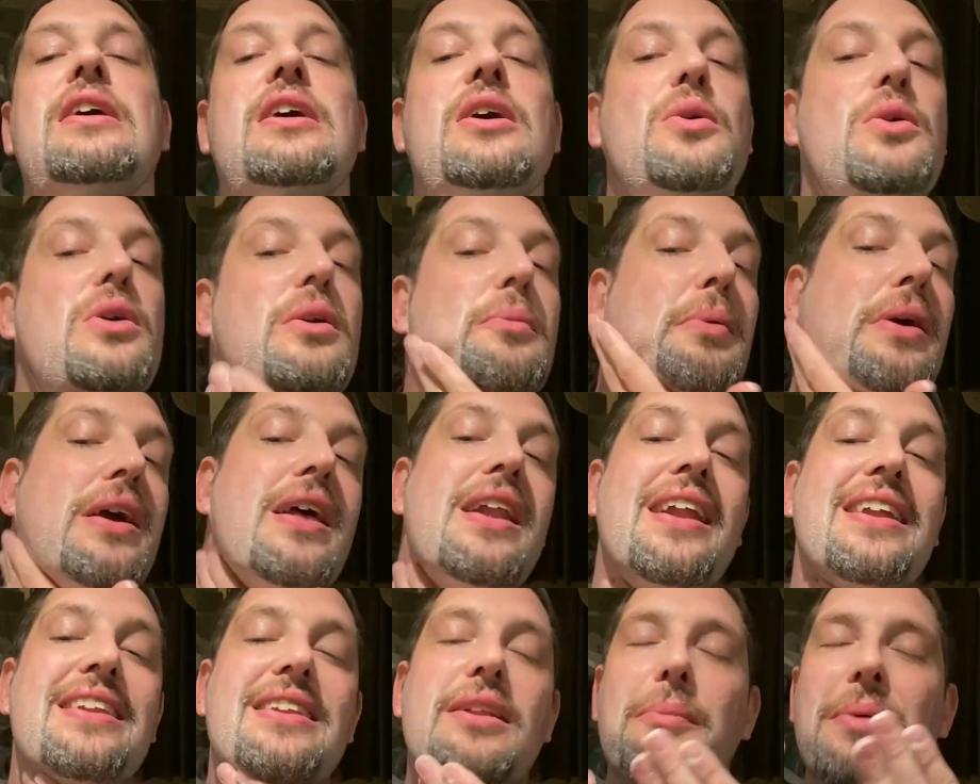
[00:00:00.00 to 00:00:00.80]
would be a
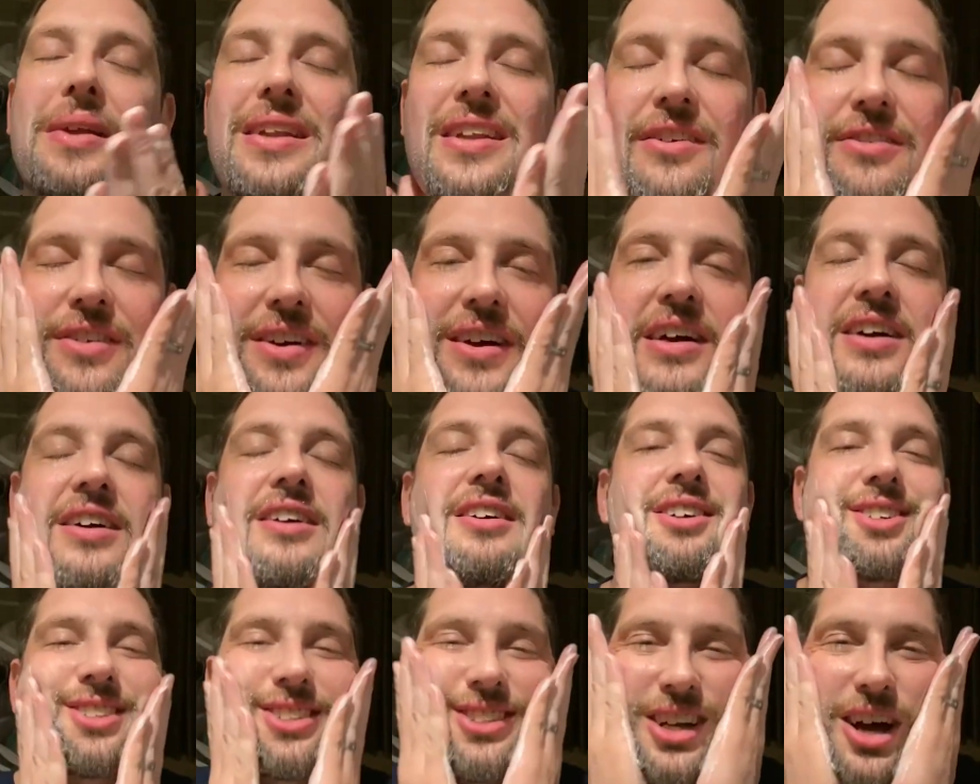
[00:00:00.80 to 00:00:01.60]
little bit of a
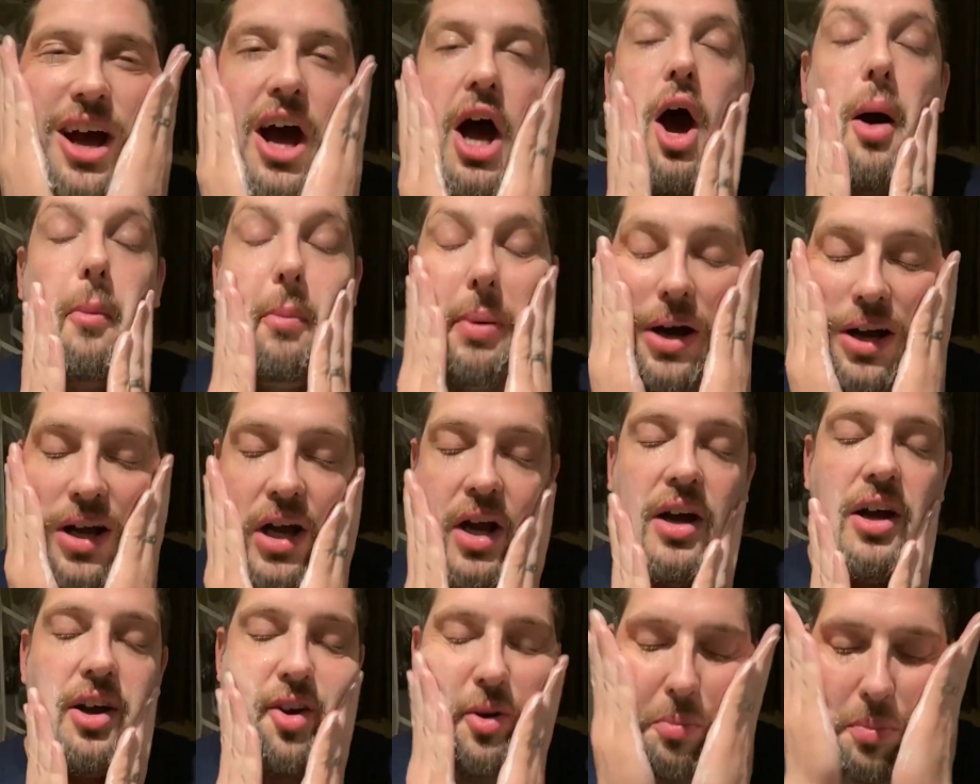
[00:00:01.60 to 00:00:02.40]

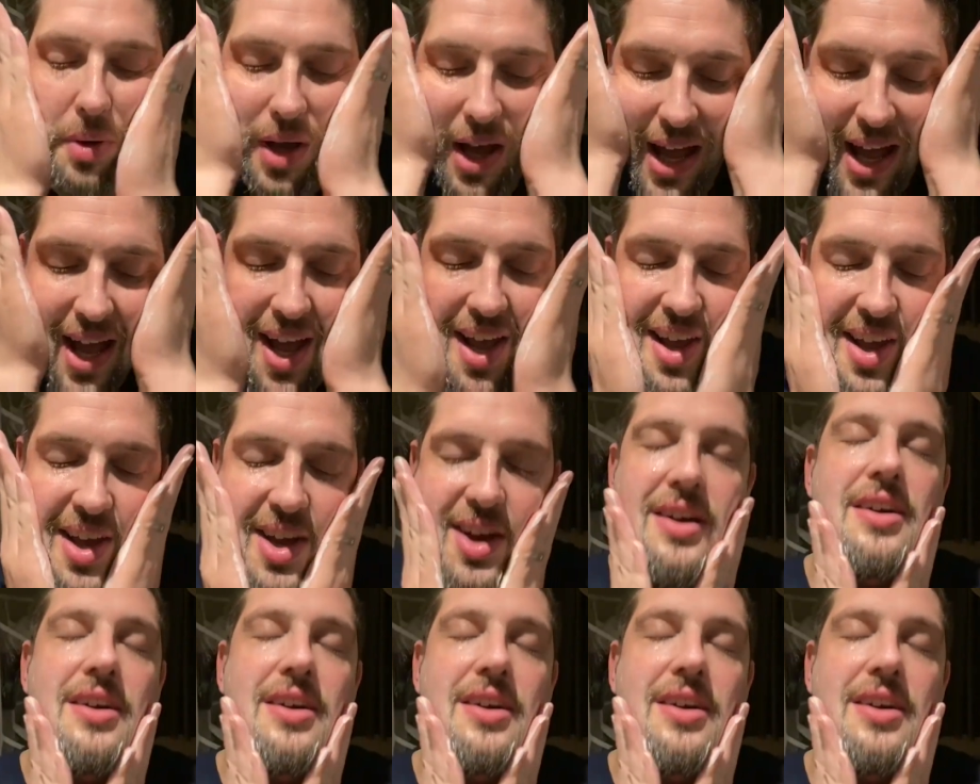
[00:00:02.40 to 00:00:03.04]
bugger, but hey,